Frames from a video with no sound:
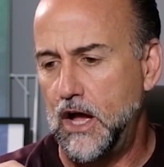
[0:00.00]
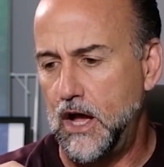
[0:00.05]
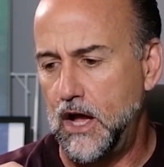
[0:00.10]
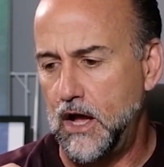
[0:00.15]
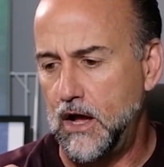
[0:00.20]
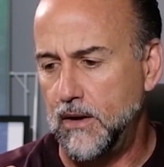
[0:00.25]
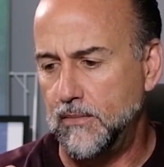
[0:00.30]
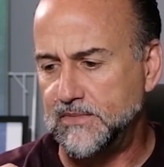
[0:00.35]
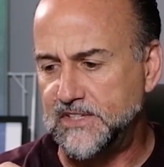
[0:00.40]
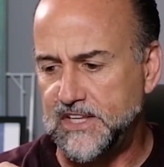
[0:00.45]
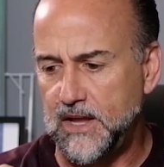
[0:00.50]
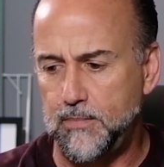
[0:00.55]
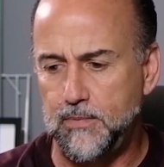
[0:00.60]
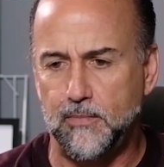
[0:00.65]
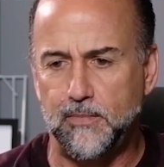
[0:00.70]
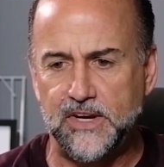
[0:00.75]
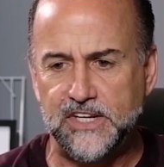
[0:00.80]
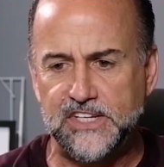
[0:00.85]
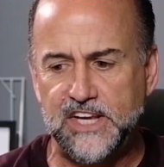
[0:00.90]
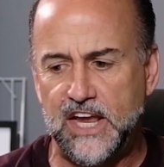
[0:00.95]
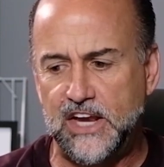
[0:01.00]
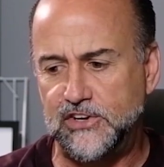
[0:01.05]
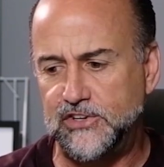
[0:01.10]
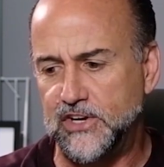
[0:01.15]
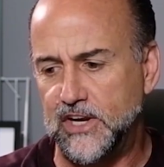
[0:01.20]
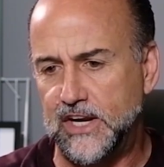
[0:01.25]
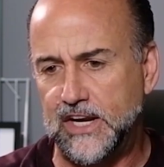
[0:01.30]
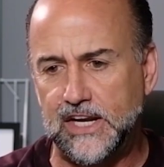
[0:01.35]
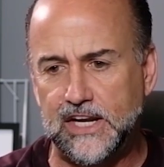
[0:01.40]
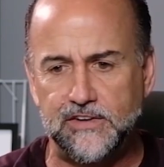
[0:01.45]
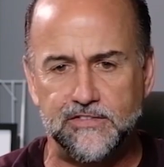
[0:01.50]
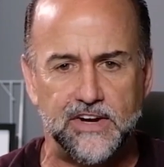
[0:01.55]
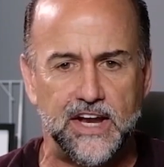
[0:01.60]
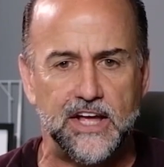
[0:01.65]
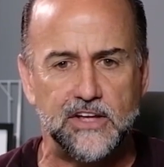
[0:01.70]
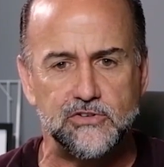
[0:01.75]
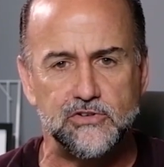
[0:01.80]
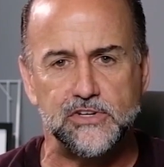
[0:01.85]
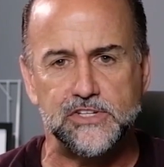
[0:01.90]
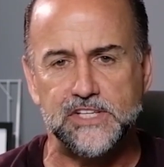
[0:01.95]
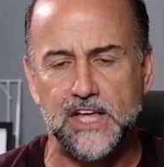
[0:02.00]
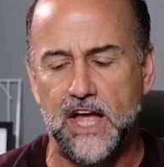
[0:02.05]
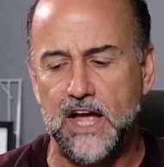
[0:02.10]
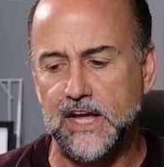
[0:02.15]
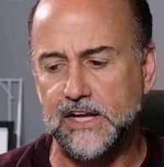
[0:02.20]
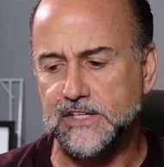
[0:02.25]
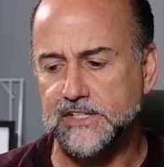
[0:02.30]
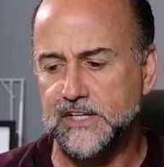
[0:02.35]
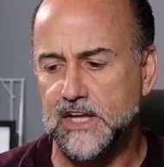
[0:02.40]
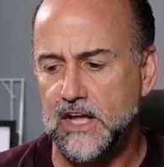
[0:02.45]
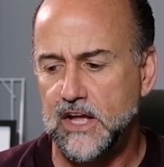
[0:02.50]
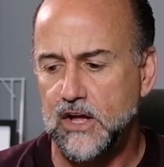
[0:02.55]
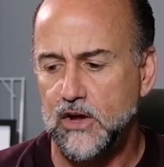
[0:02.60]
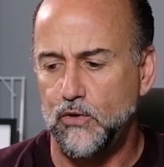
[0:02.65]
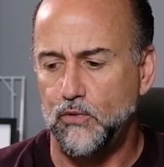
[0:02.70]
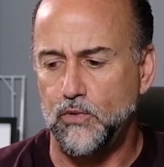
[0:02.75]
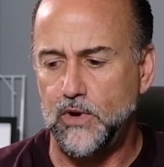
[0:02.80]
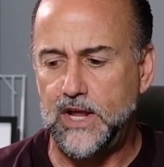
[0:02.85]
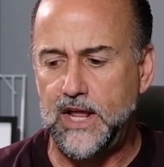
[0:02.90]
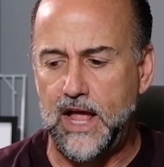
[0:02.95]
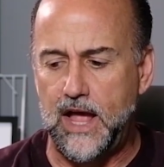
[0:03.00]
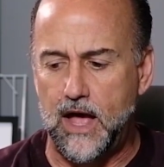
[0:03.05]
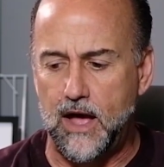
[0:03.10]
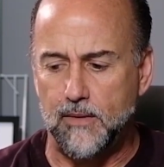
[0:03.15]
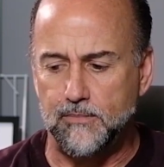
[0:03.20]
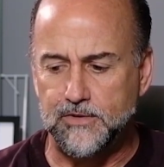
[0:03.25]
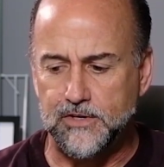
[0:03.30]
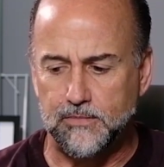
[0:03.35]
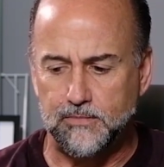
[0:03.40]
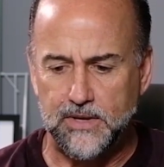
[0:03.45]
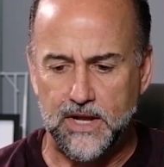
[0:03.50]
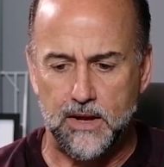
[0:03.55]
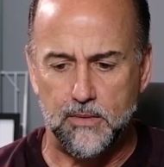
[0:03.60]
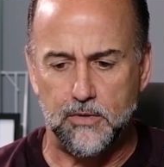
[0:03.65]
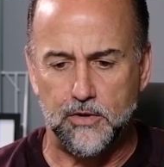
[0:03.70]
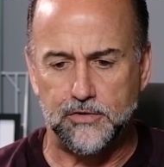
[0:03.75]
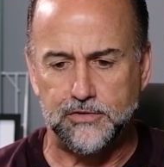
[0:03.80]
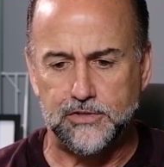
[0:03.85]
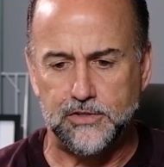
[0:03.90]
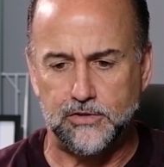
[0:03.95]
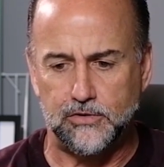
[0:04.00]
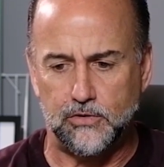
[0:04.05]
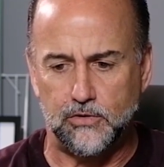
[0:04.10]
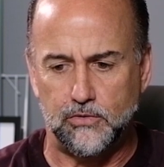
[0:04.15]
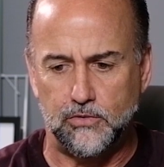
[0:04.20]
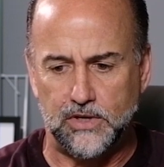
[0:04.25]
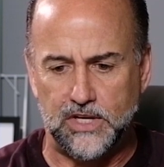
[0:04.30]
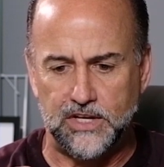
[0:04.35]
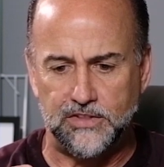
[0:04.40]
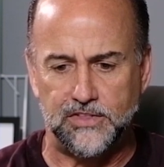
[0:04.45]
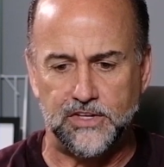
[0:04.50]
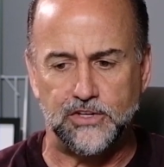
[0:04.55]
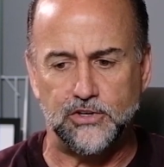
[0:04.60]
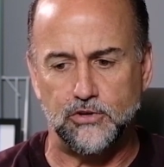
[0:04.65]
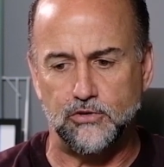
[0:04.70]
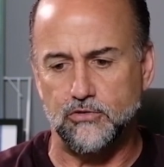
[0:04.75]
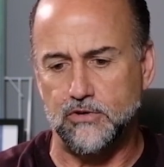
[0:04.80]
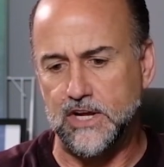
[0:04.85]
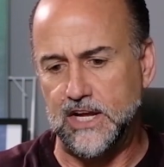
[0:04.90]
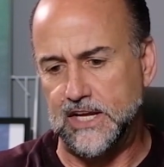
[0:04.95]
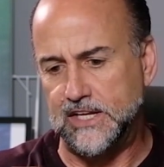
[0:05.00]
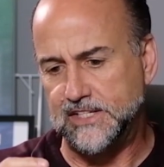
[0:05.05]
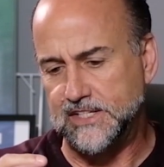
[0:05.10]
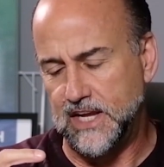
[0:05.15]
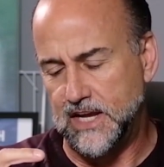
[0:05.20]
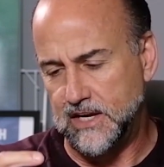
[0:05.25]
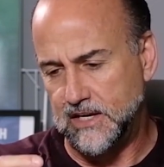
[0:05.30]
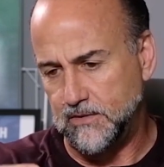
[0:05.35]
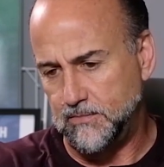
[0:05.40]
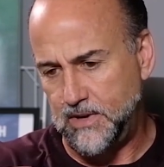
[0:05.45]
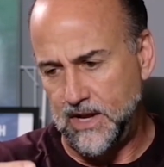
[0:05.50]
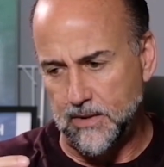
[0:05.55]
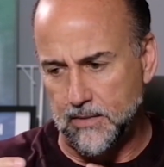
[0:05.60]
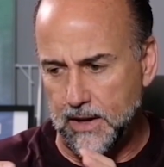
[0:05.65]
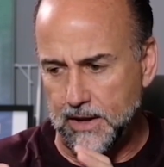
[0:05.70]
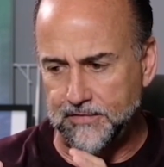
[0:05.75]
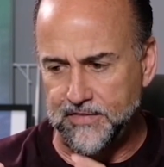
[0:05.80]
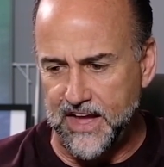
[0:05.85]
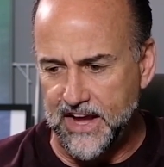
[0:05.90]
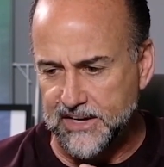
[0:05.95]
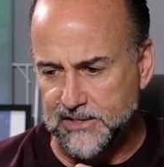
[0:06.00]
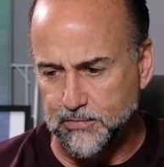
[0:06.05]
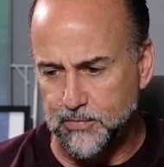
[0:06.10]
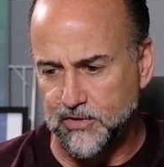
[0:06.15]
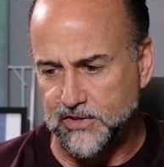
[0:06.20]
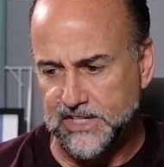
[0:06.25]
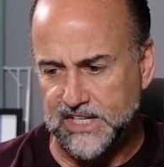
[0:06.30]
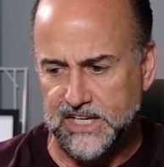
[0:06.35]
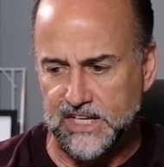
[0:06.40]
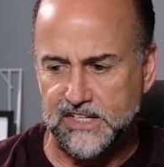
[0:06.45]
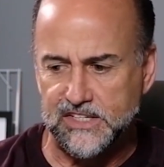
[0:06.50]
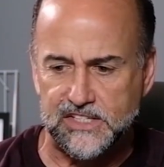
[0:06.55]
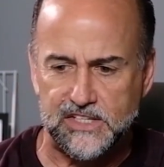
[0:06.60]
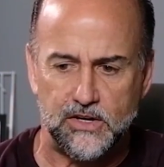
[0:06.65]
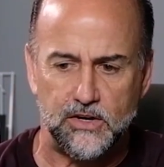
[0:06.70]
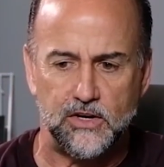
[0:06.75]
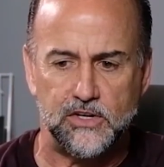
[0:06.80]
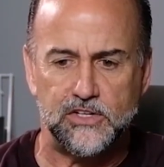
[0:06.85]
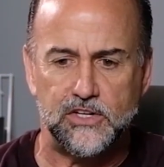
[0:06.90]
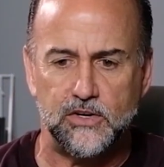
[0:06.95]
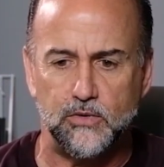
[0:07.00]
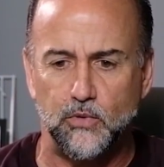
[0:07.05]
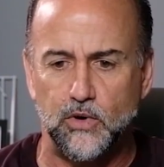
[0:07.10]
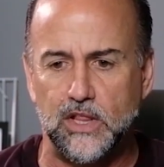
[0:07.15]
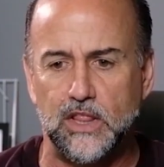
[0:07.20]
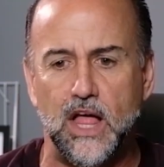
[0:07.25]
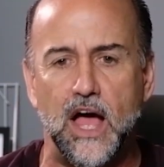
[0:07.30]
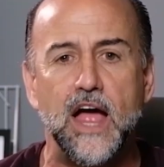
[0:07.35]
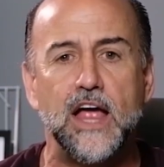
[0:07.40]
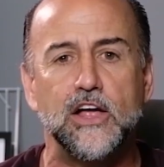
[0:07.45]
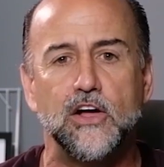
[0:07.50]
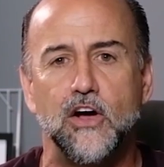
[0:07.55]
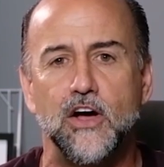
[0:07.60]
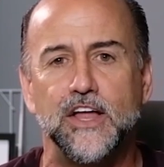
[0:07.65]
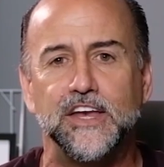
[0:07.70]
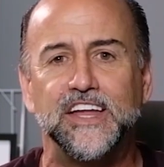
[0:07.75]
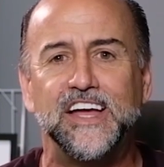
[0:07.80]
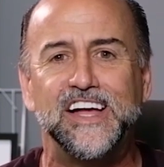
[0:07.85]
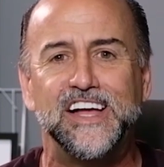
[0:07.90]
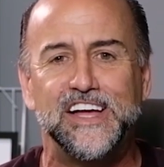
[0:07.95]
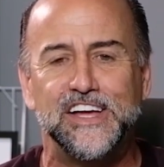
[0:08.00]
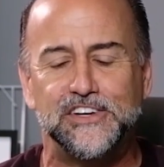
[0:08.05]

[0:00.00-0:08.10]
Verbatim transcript: um, supplementation and even exercise rehab to be able to get the degrees and to be able to have the expertise to, to rely on